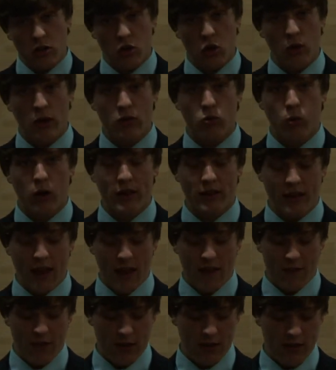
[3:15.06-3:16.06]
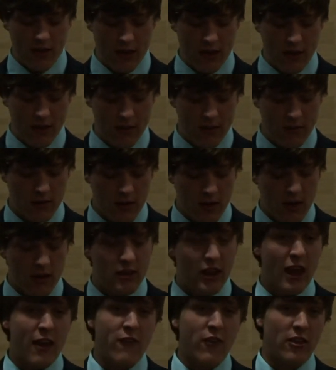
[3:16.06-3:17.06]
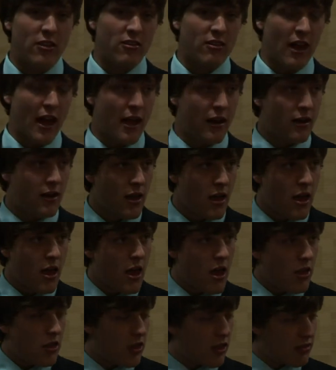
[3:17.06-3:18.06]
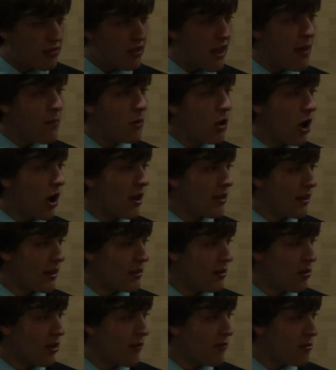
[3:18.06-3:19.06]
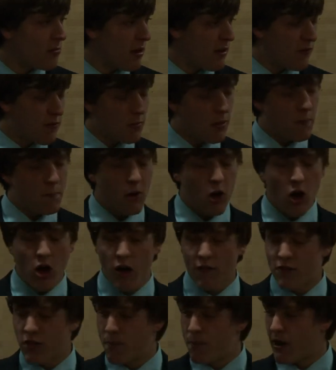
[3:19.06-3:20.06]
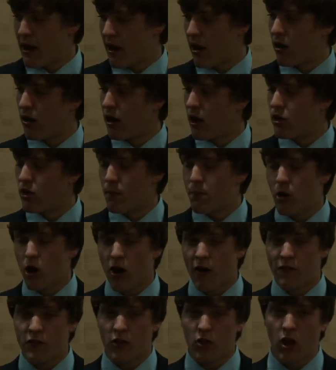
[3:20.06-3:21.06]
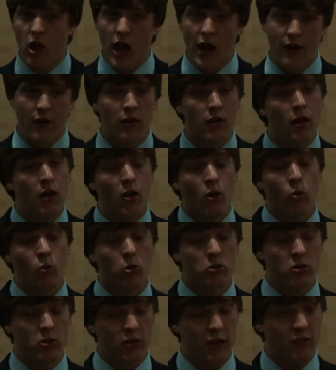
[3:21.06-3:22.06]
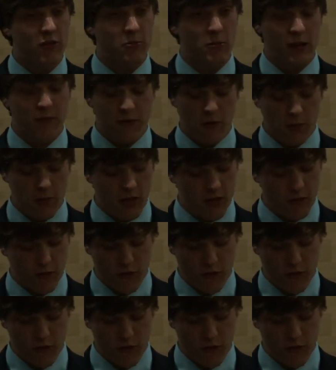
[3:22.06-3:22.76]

do is what David did. David said, "The same God that delivered me from the paw of the bear and the paw of the lion will deliver me from this